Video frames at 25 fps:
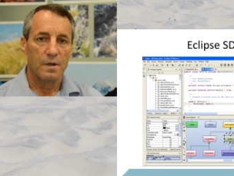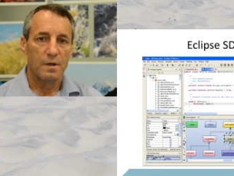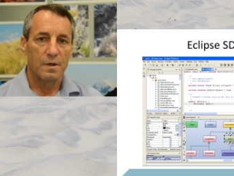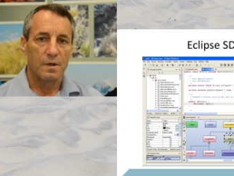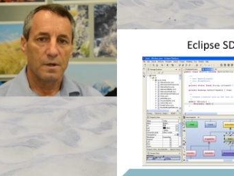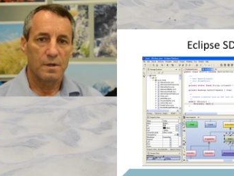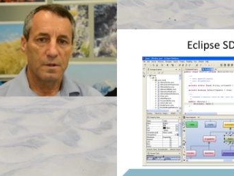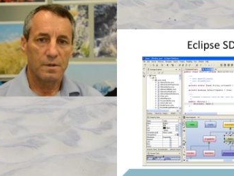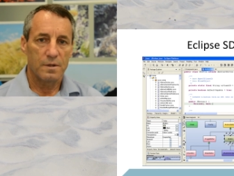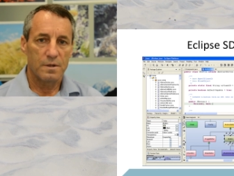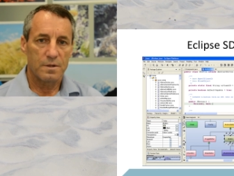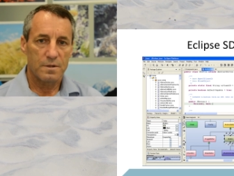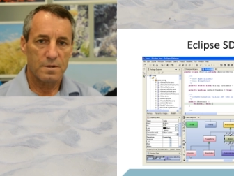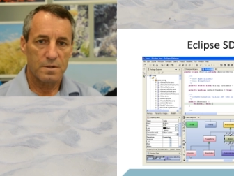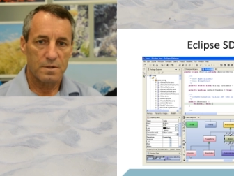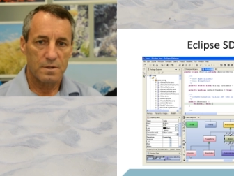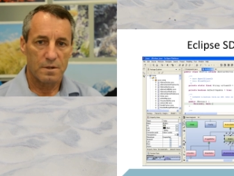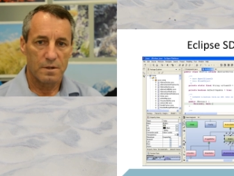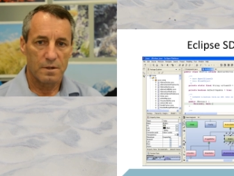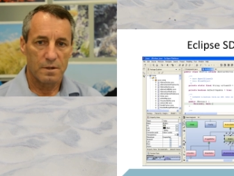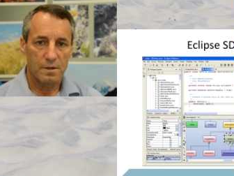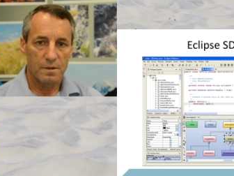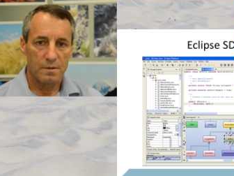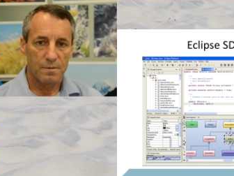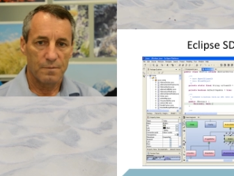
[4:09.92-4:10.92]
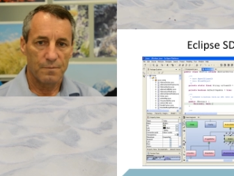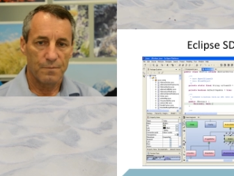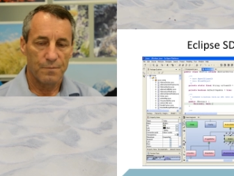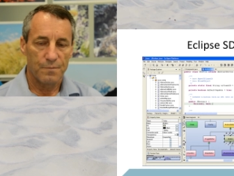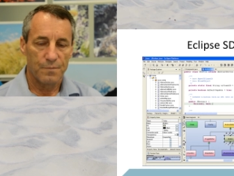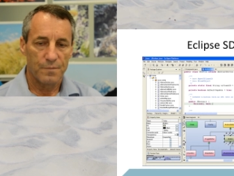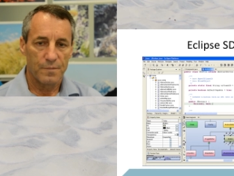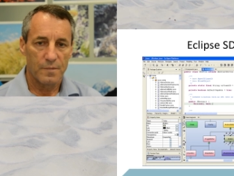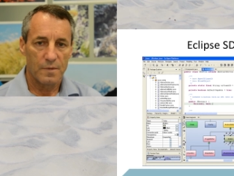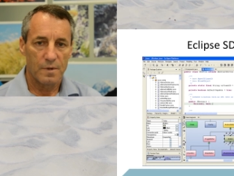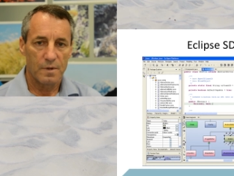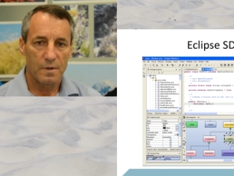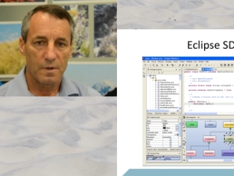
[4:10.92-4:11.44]
And there's um,
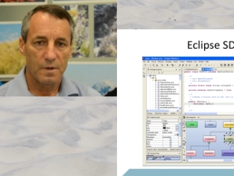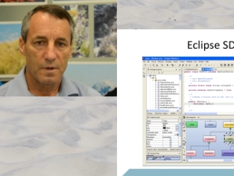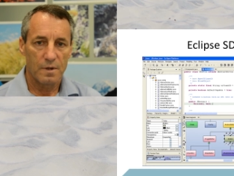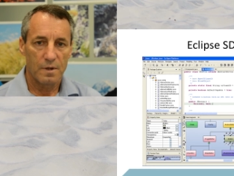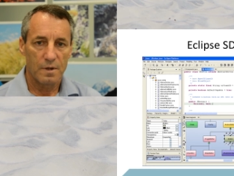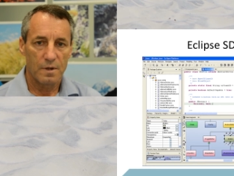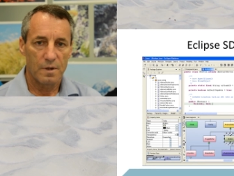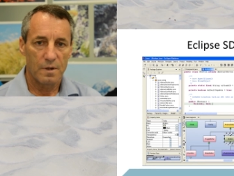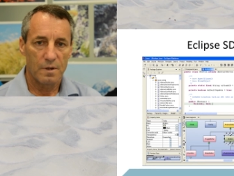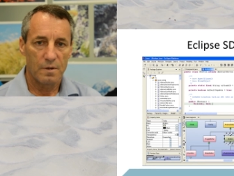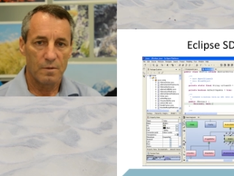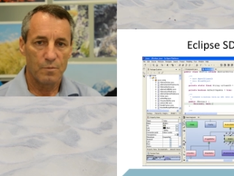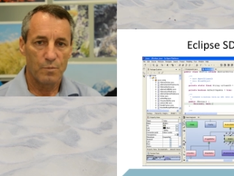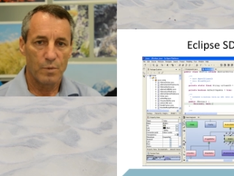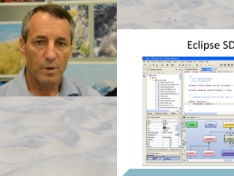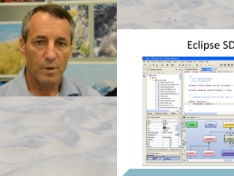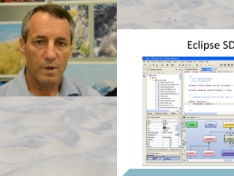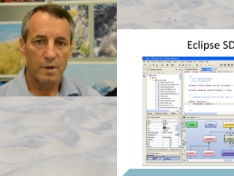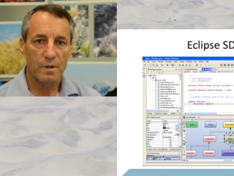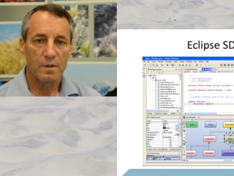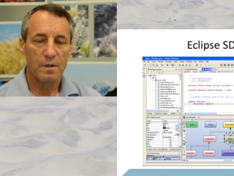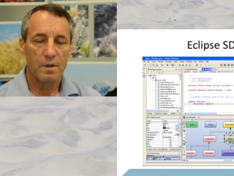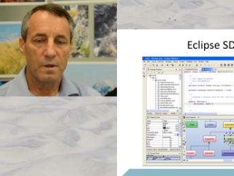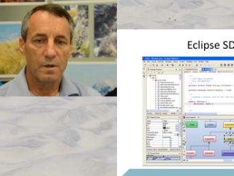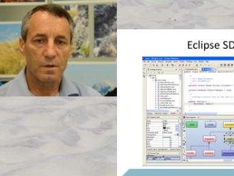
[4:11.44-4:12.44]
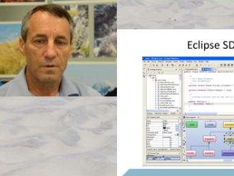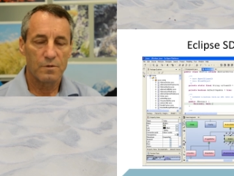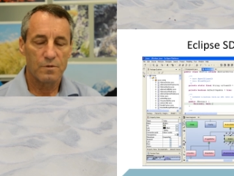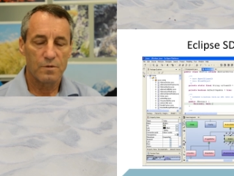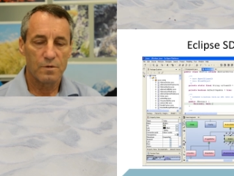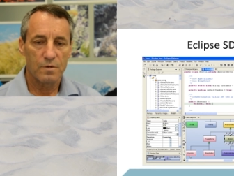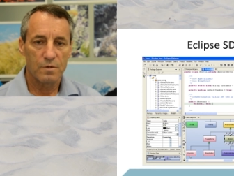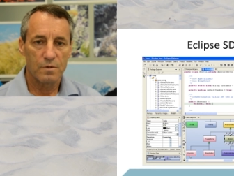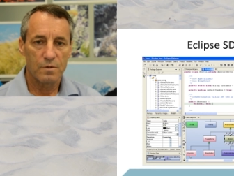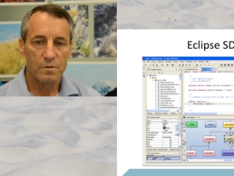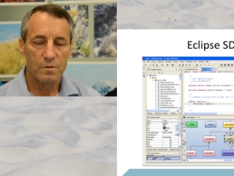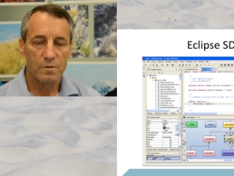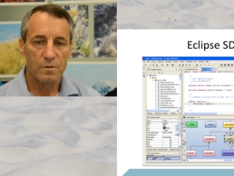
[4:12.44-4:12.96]
a pane there
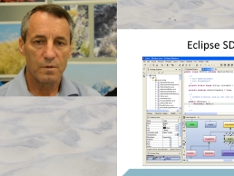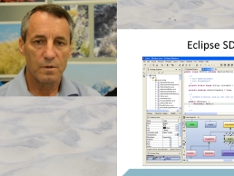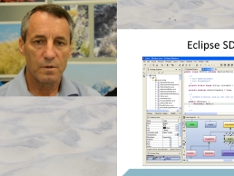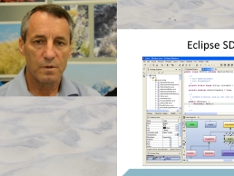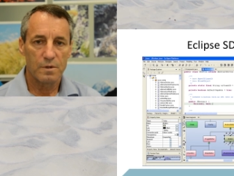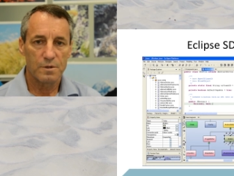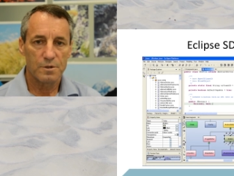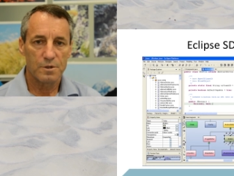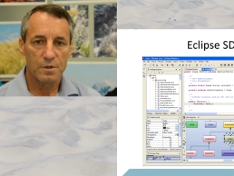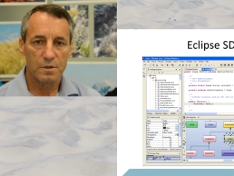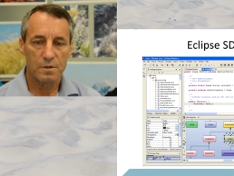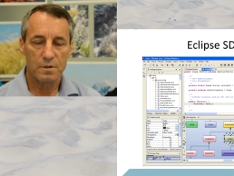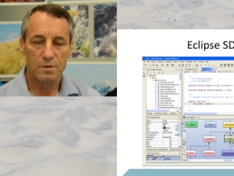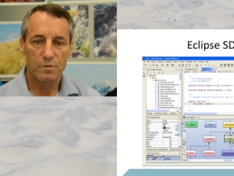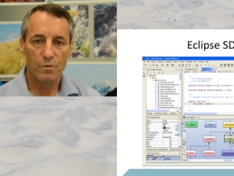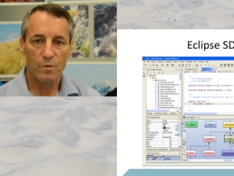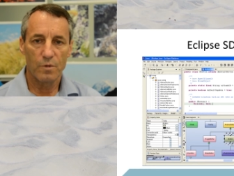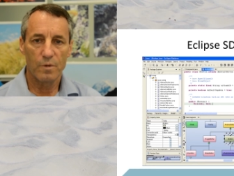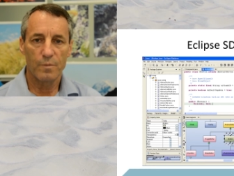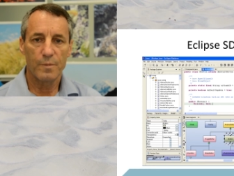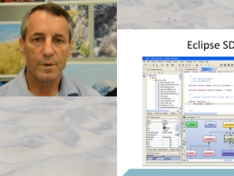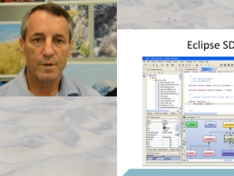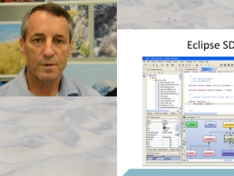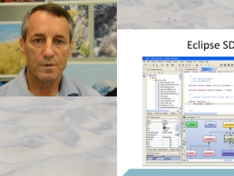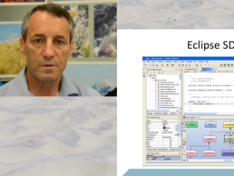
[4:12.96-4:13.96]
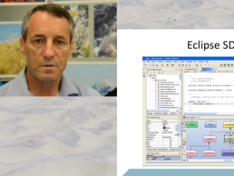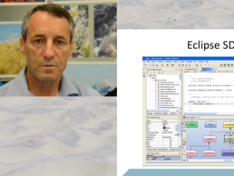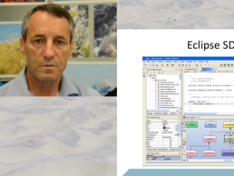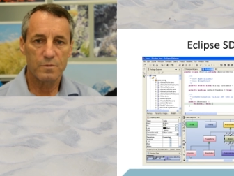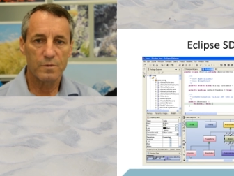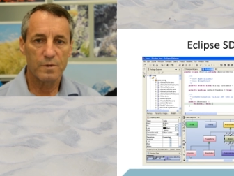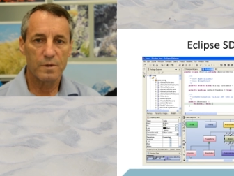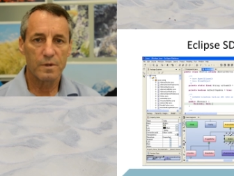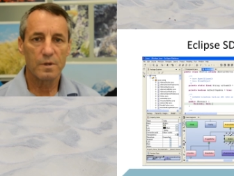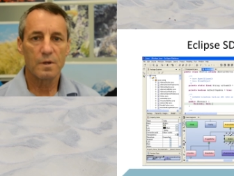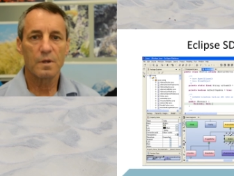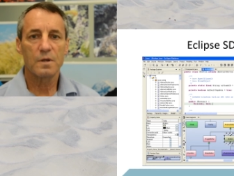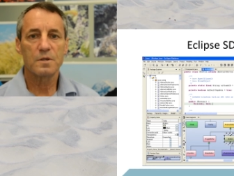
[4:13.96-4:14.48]
to uh, show you all the methods
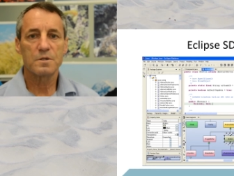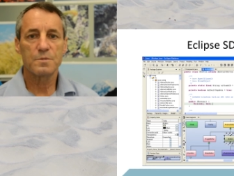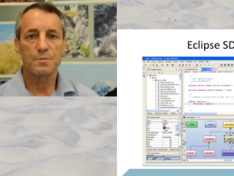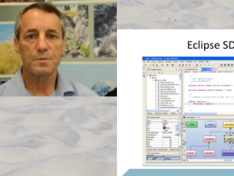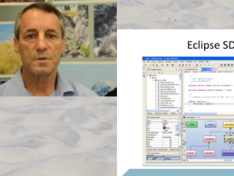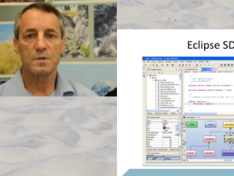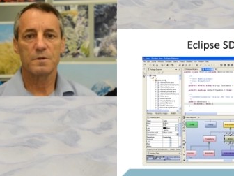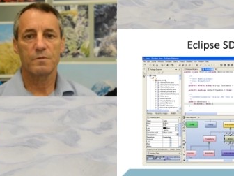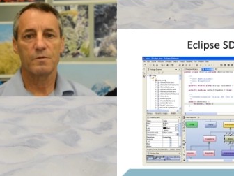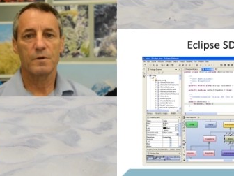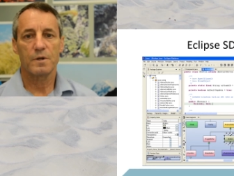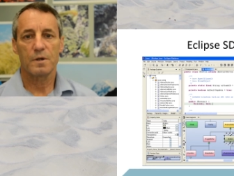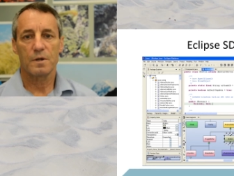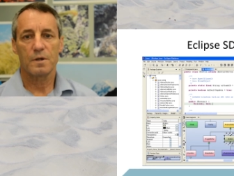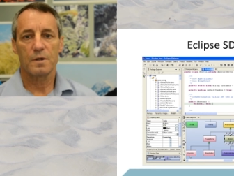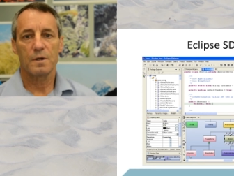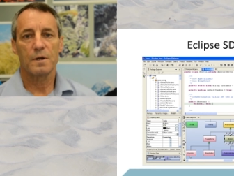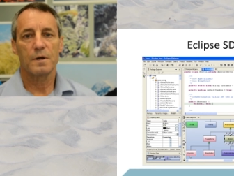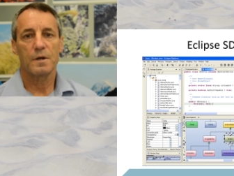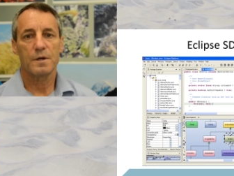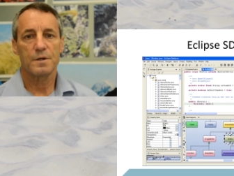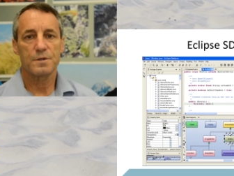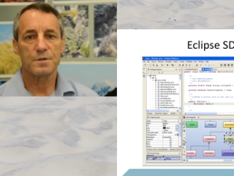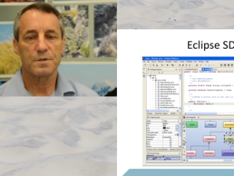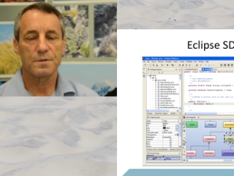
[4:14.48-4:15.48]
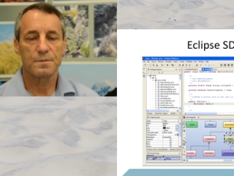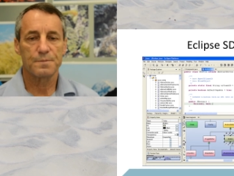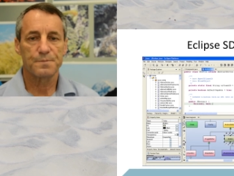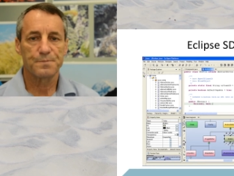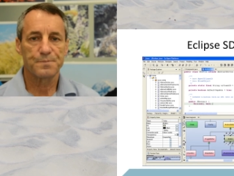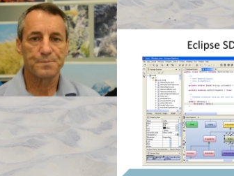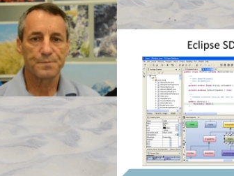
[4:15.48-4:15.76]
within a specific class.